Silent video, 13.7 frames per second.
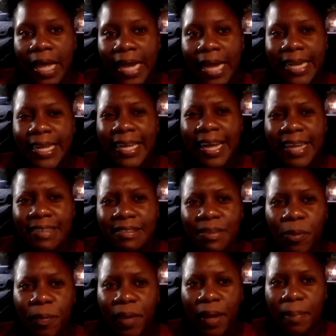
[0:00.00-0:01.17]
And the guys that
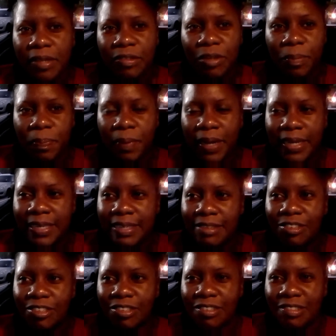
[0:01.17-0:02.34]
I meet up on is
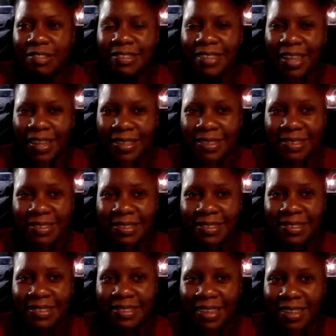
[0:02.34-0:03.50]
just sex.
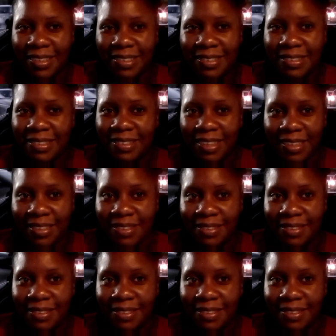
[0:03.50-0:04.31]
Sex,